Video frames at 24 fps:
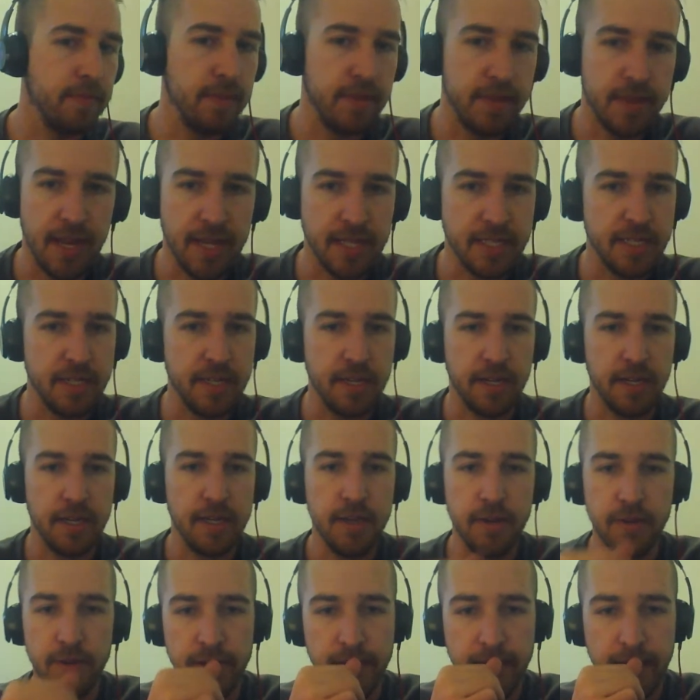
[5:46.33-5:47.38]
that's a
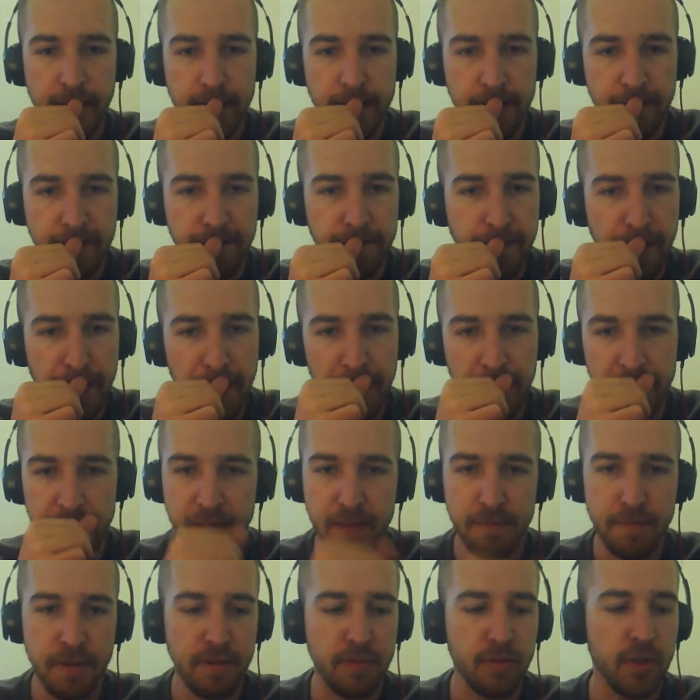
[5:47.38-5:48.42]
unique identifier
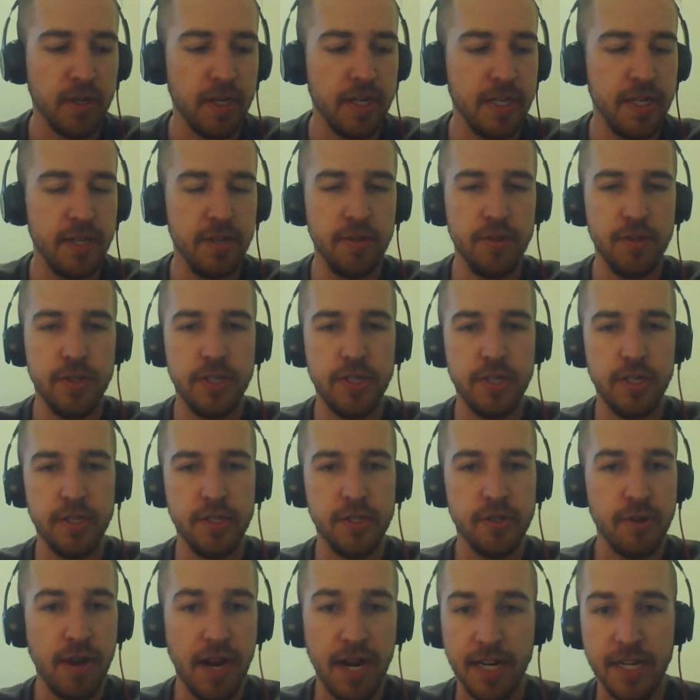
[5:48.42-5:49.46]
that people could use to
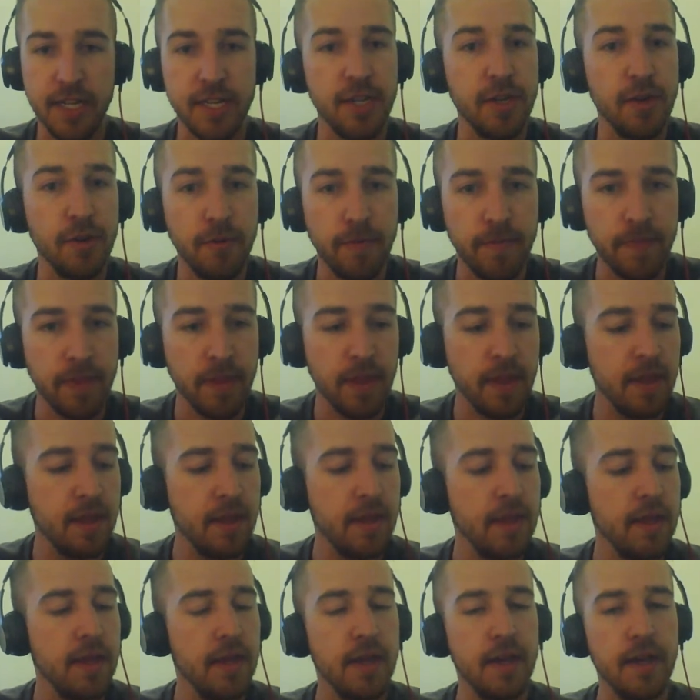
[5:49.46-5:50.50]
track you.
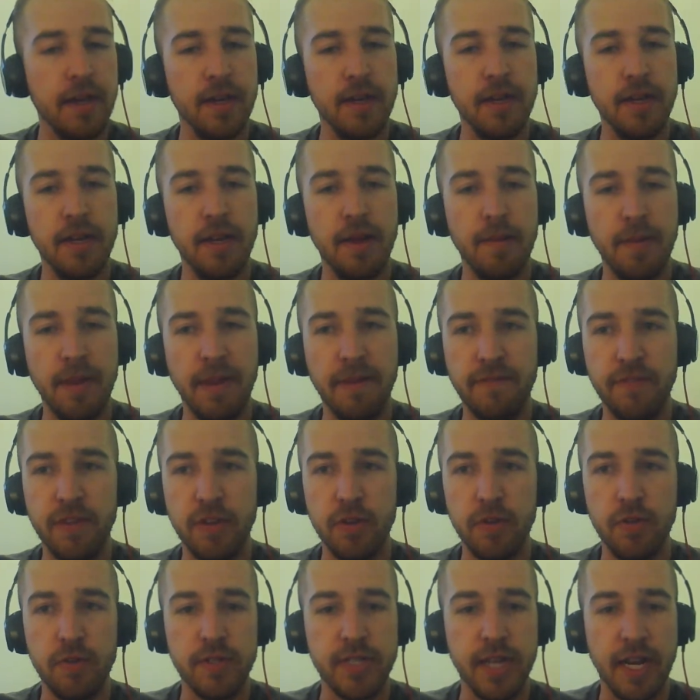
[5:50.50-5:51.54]
If
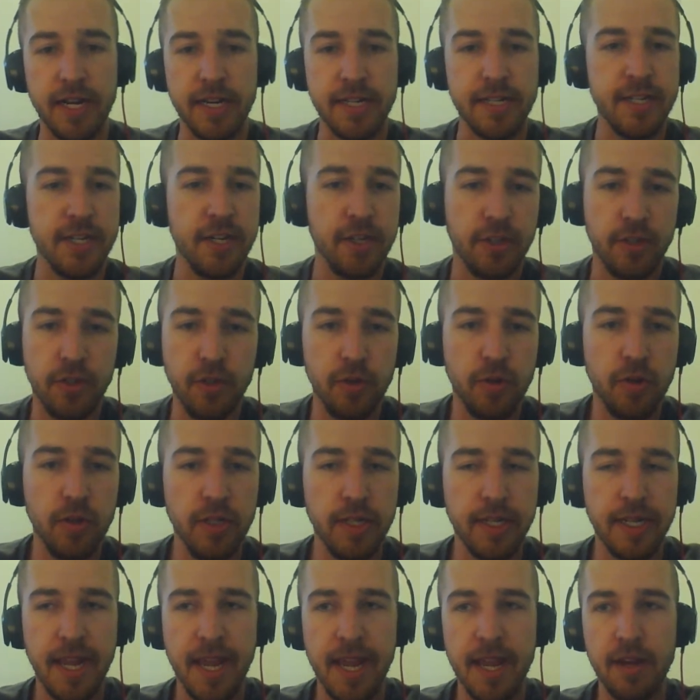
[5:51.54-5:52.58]
you sign into your Google
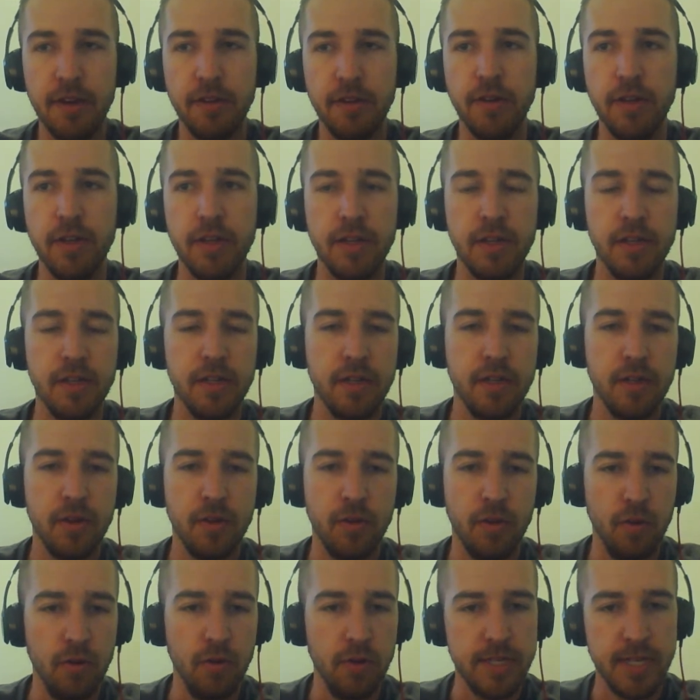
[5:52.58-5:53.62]
account
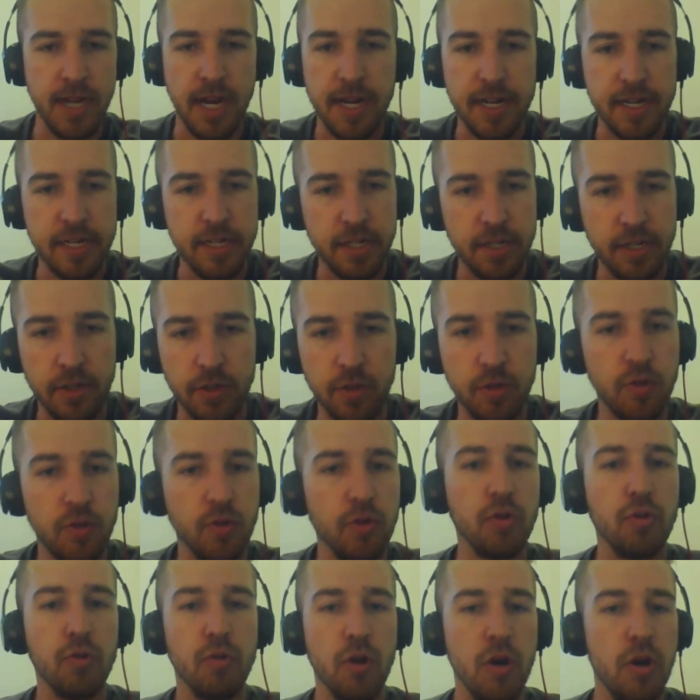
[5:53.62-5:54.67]
or sign into
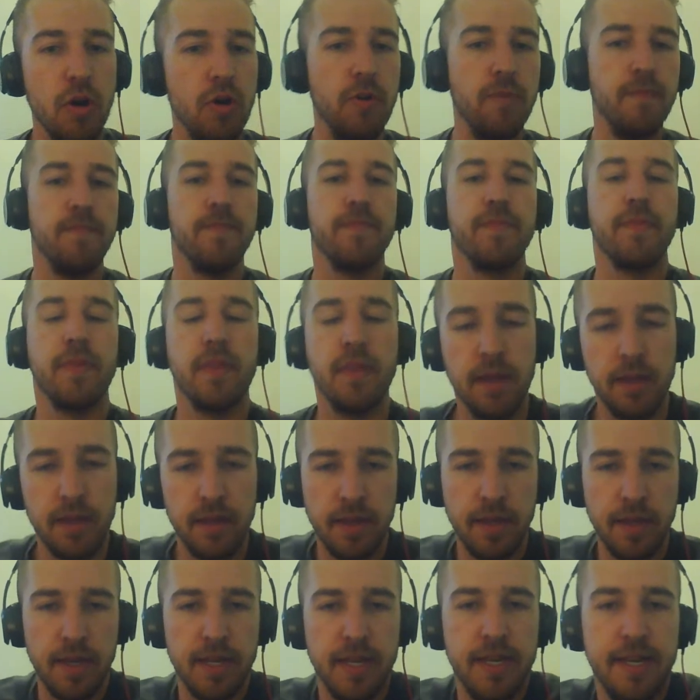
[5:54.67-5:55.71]
Google Chrome,
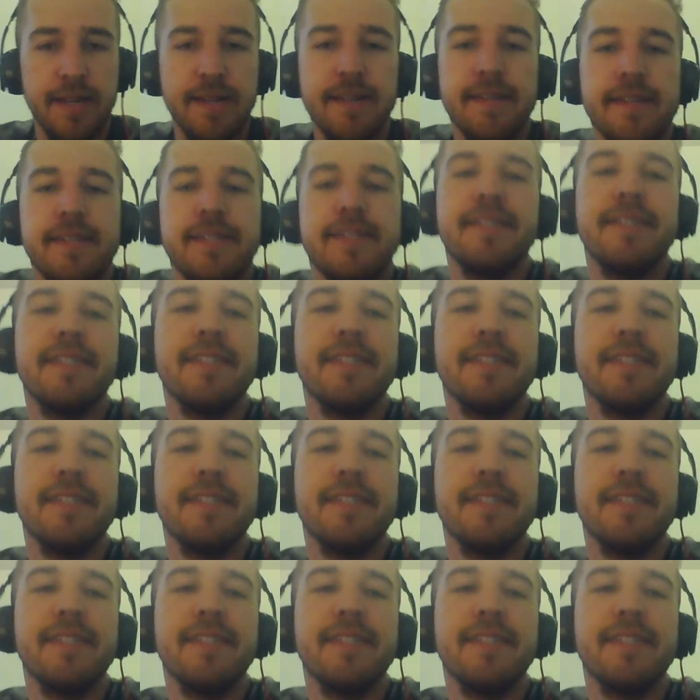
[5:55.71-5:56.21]
that